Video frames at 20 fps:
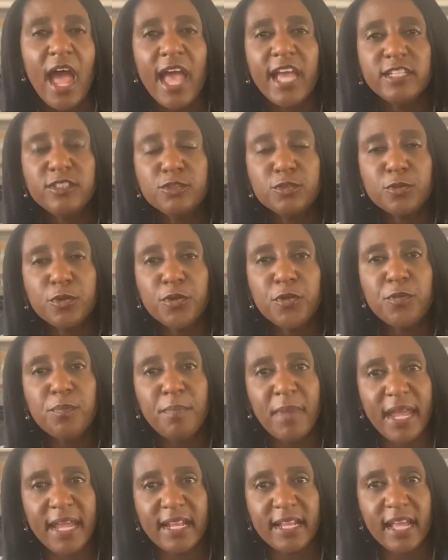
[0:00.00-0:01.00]
a true
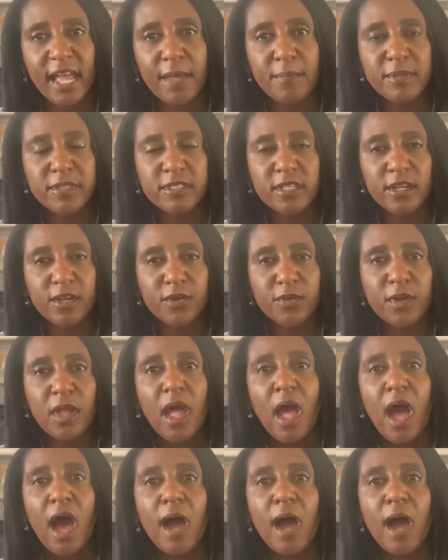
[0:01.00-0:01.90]
manic episode,